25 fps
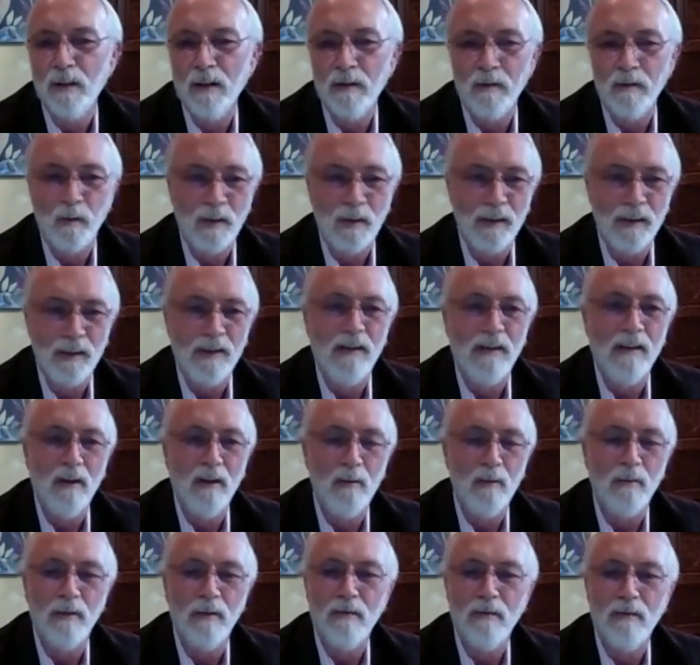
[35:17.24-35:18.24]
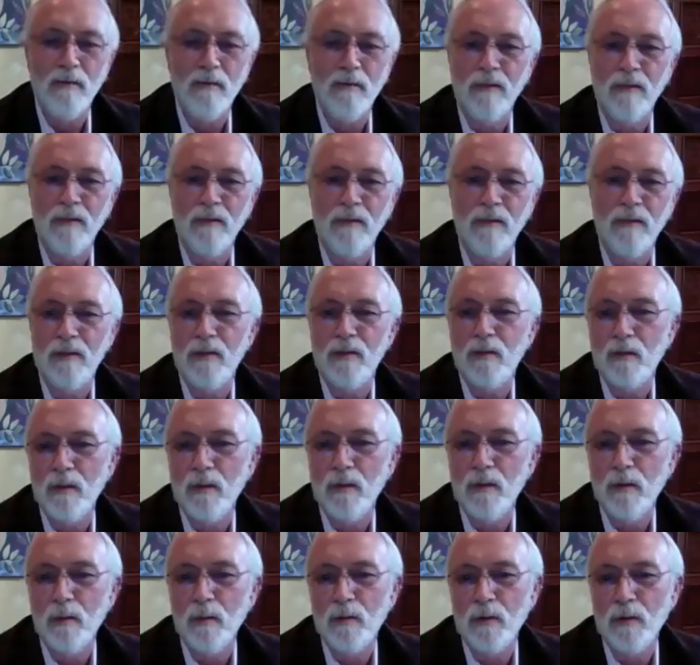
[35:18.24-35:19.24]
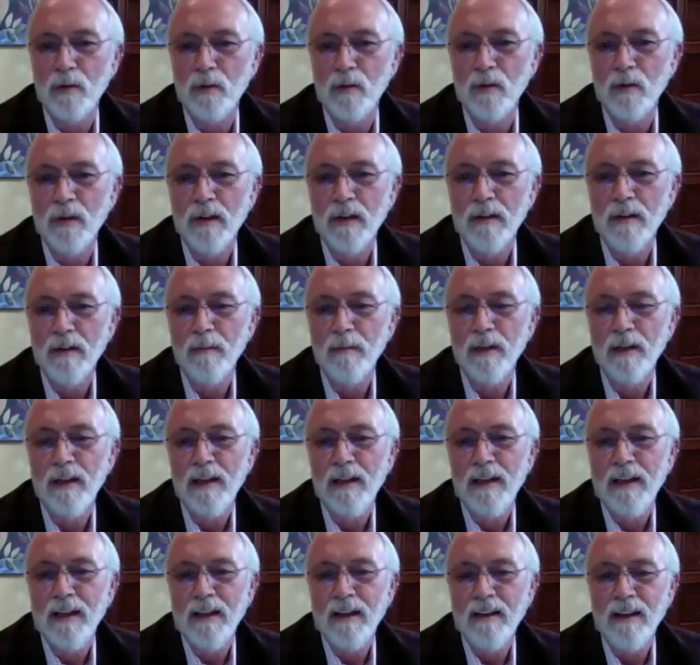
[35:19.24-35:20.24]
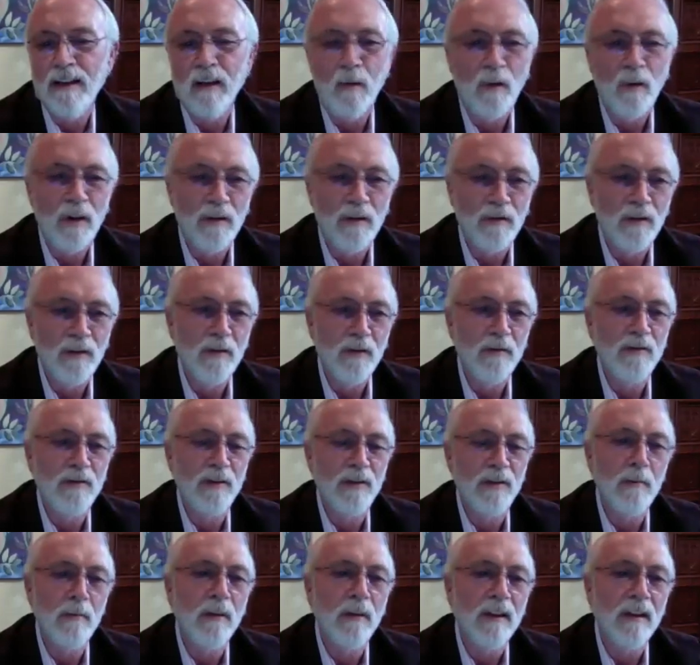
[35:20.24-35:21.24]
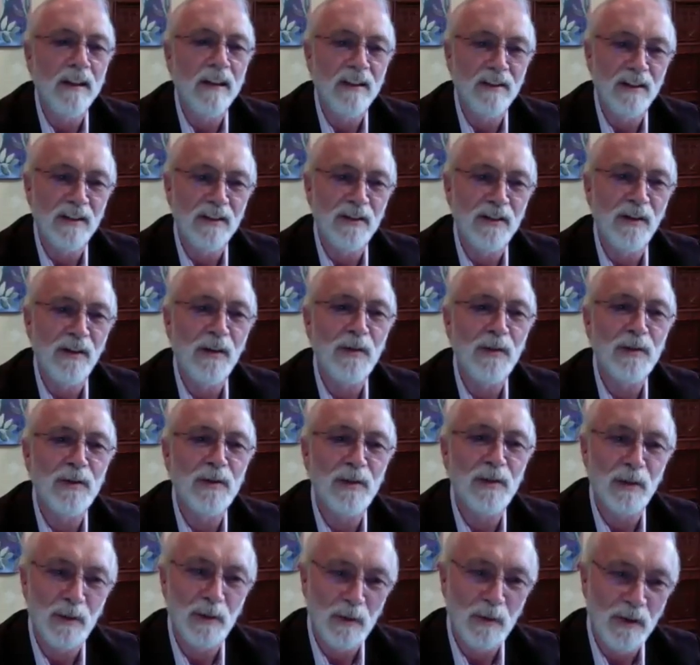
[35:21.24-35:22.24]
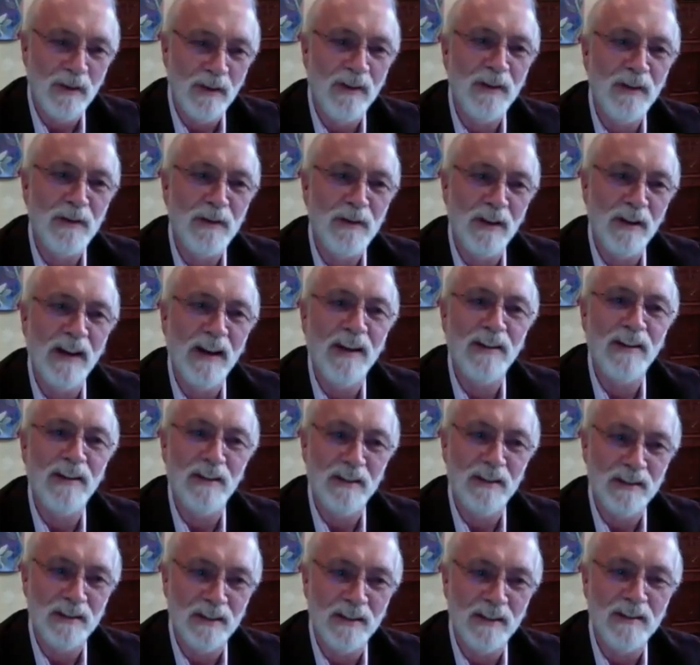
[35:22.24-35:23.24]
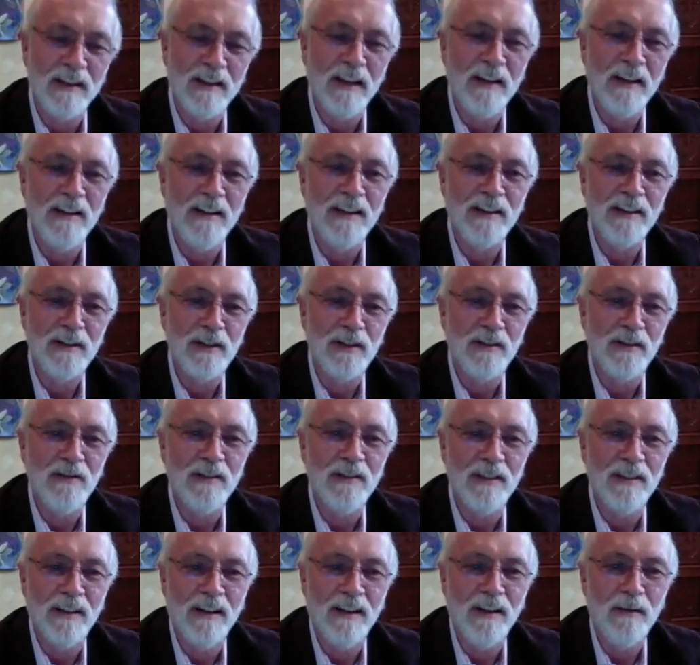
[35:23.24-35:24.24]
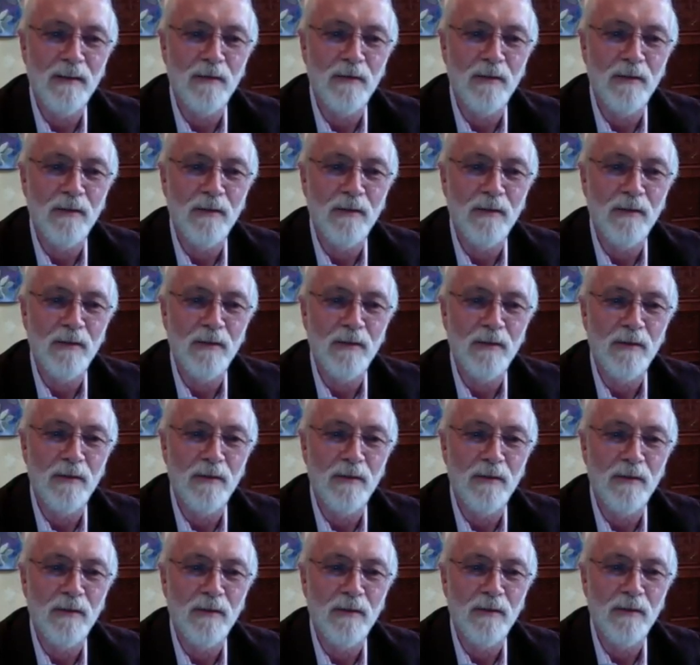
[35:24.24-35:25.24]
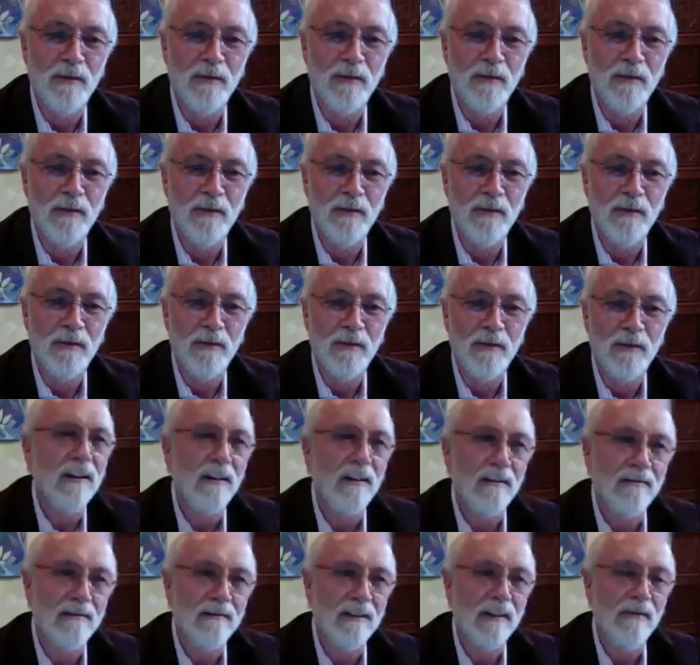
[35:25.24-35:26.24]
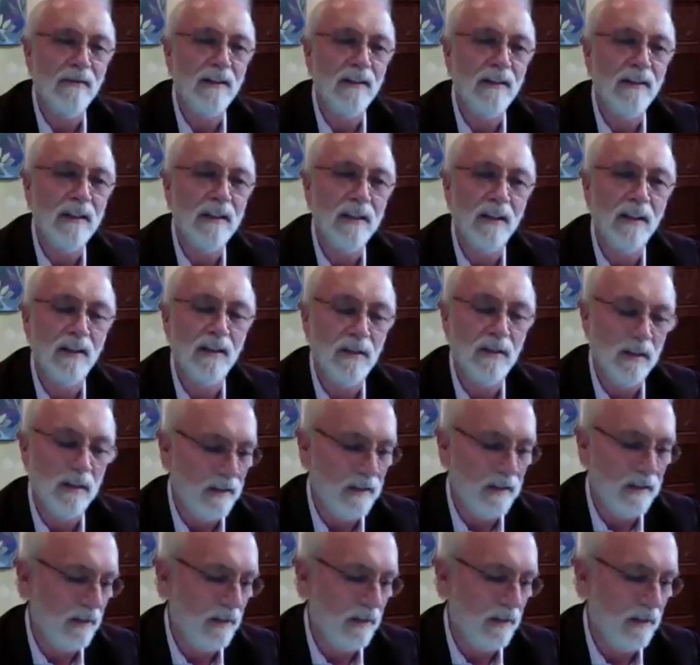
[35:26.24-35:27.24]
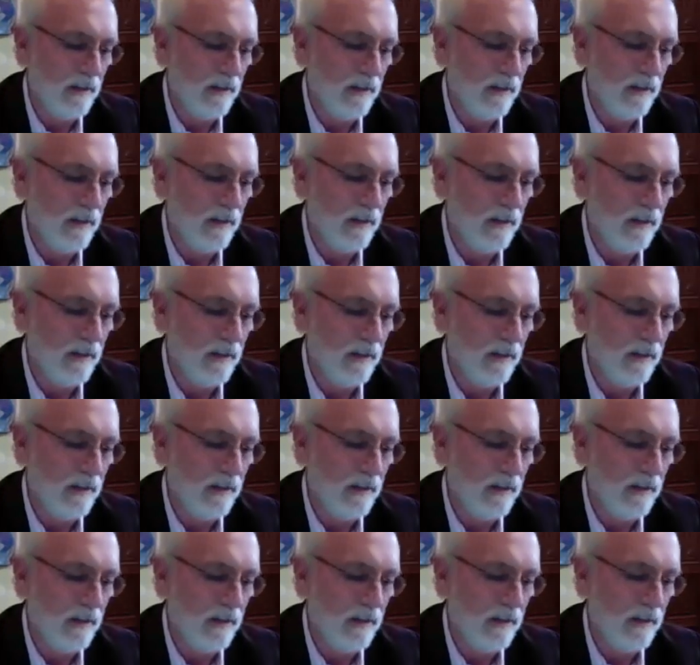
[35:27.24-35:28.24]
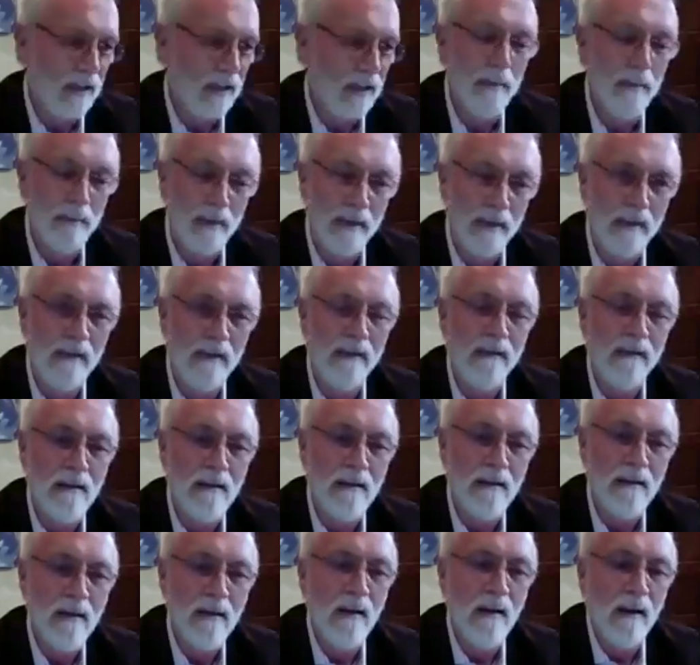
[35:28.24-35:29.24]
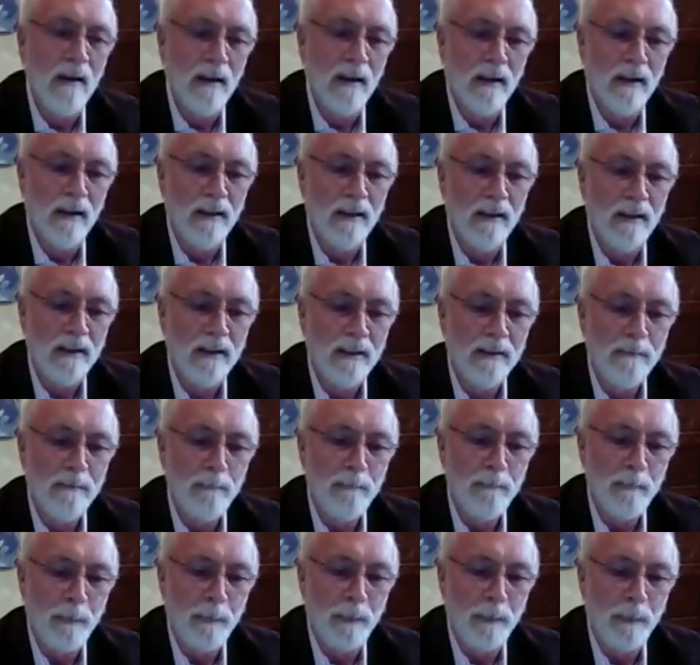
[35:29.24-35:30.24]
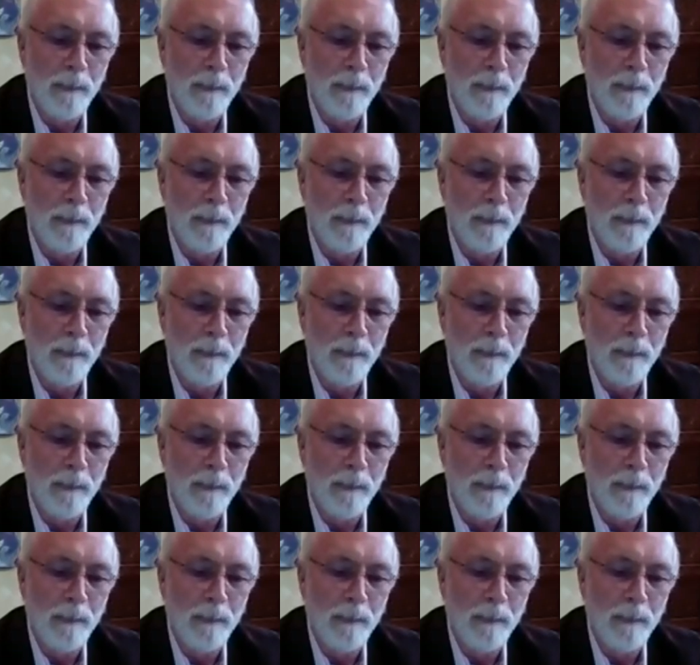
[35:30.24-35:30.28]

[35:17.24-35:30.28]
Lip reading: with the help of this TRIO program. And now one of her siblings is also on track. It's attending Stanford. And I think David touched on something there, that there's got to be, in